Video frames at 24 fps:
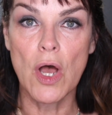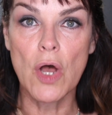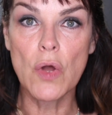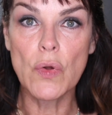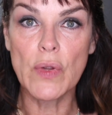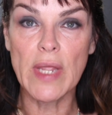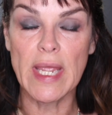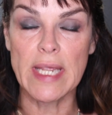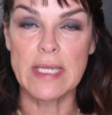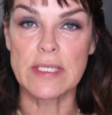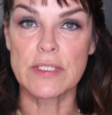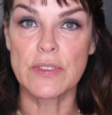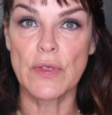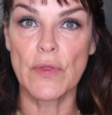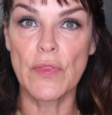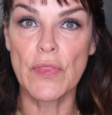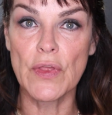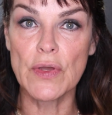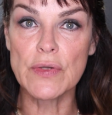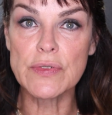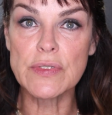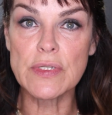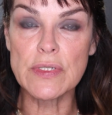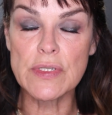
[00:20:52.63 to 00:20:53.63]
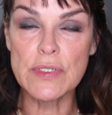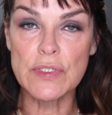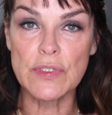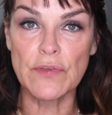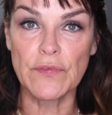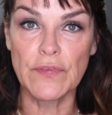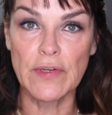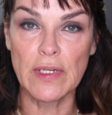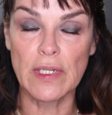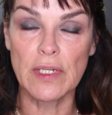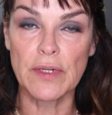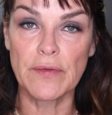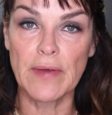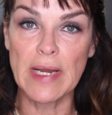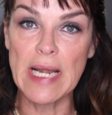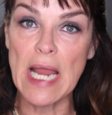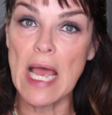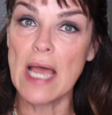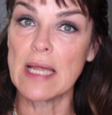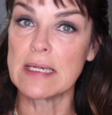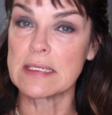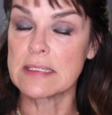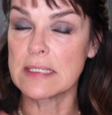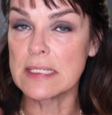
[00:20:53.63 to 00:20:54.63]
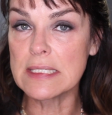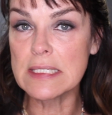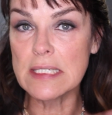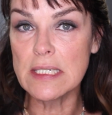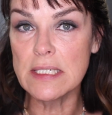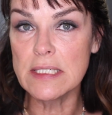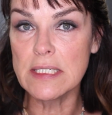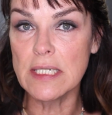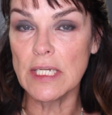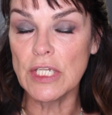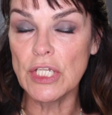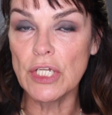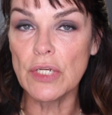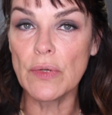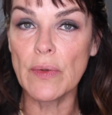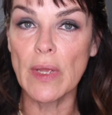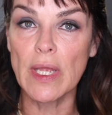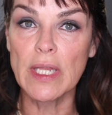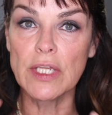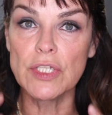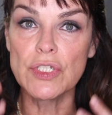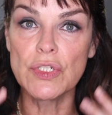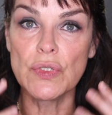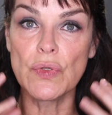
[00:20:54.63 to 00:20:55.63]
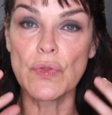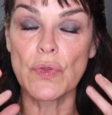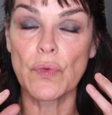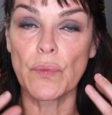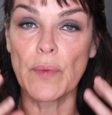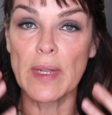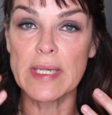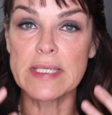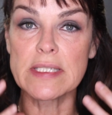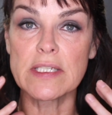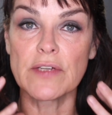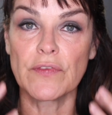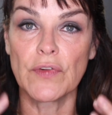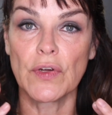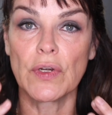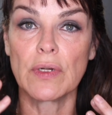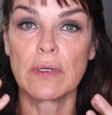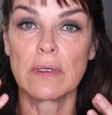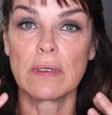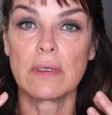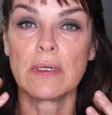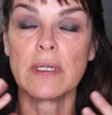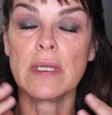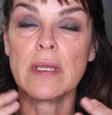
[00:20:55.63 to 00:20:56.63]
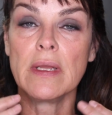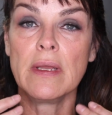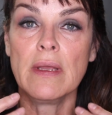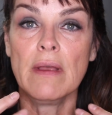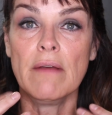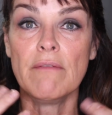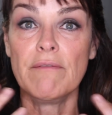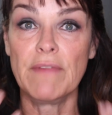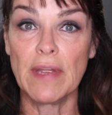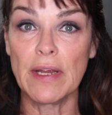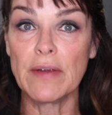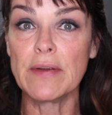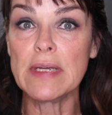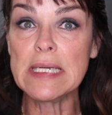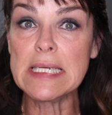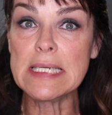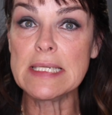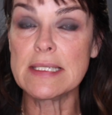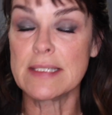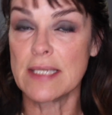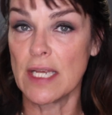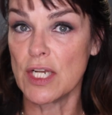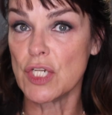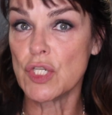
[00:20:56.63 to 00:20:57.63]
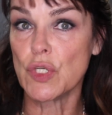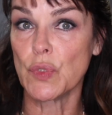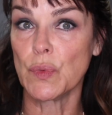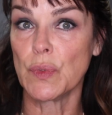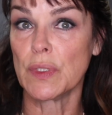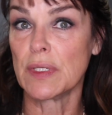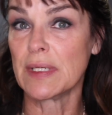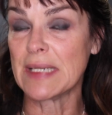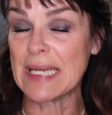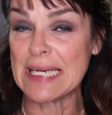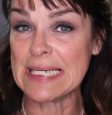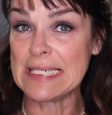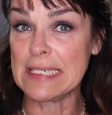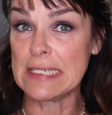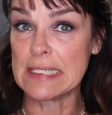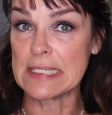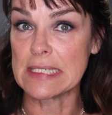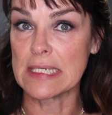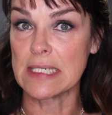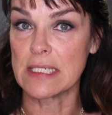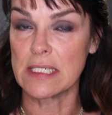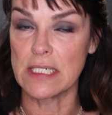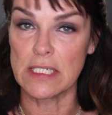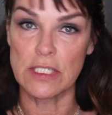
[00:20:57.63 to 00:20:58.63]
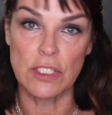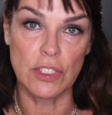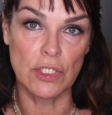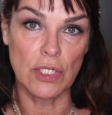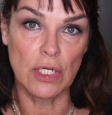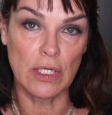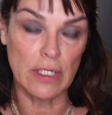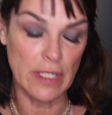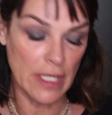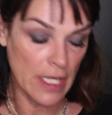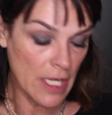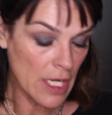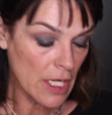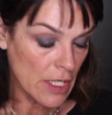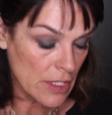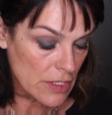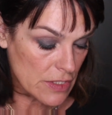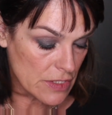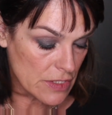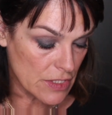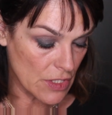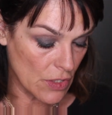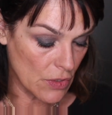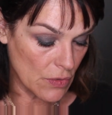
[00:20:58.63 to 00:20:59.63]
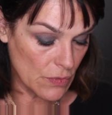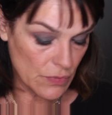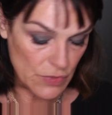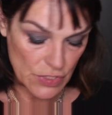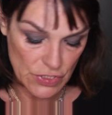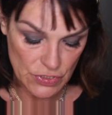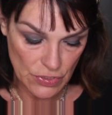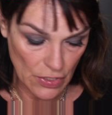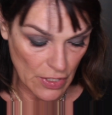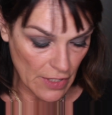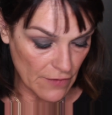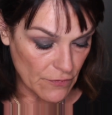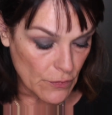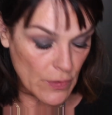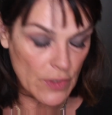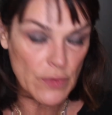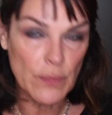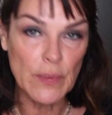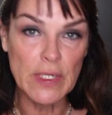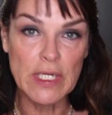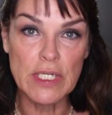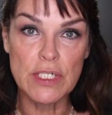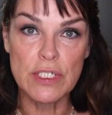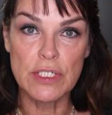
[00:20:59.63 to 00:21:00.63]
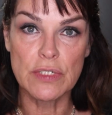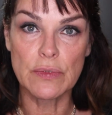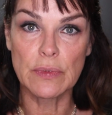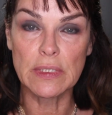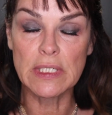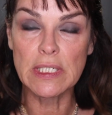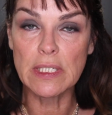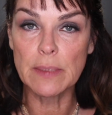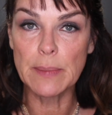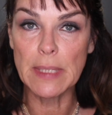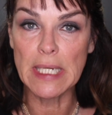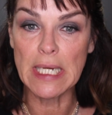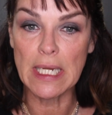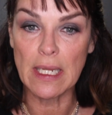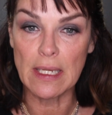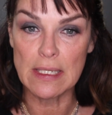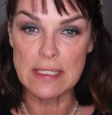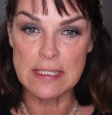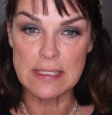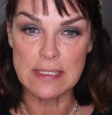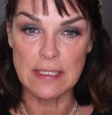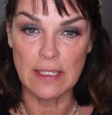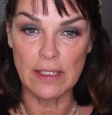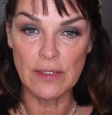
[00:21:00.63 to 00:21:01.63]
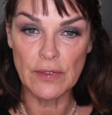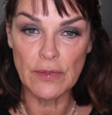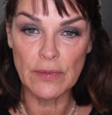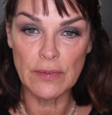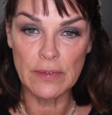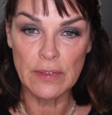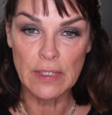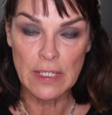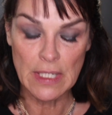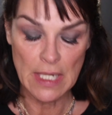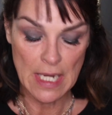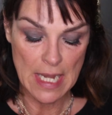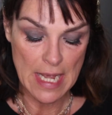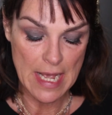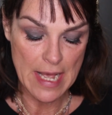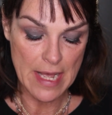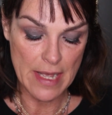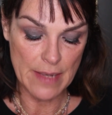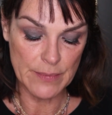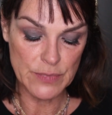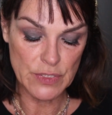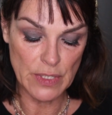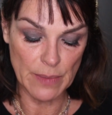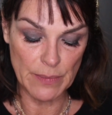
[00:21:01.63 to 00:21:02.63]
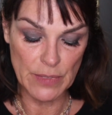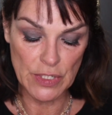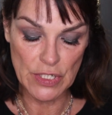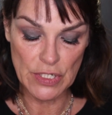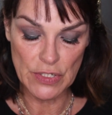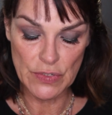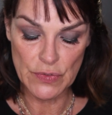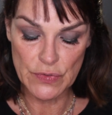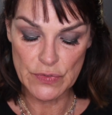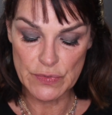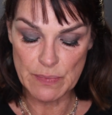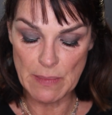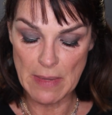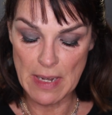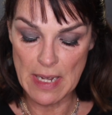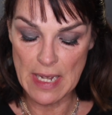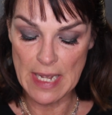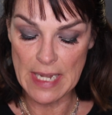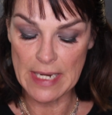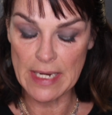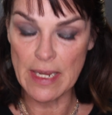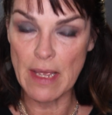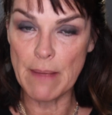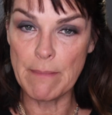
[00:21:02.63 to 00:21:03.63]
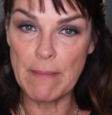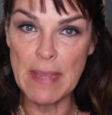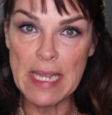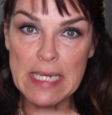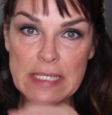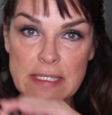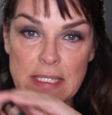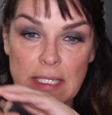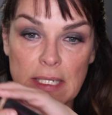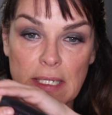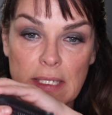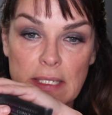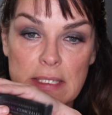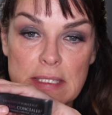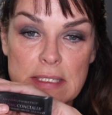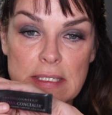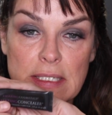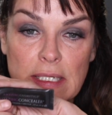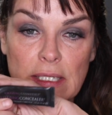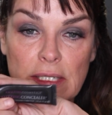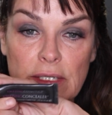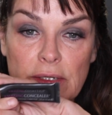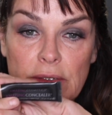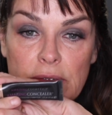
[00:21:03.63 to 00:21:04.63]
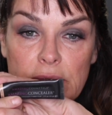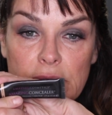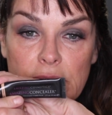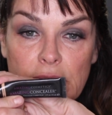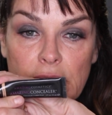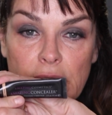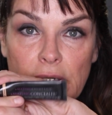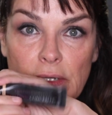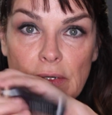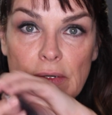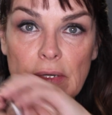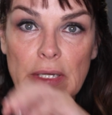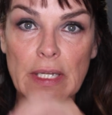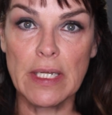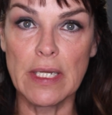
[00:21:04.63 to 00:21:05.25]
Okay, so those are the Sophia Loren eyes. Let's continue and do the rest of her very sensual 1960s look. So to start off with, we need to do a little bit of concealer. Um, so I'm going to use my amazing concealer here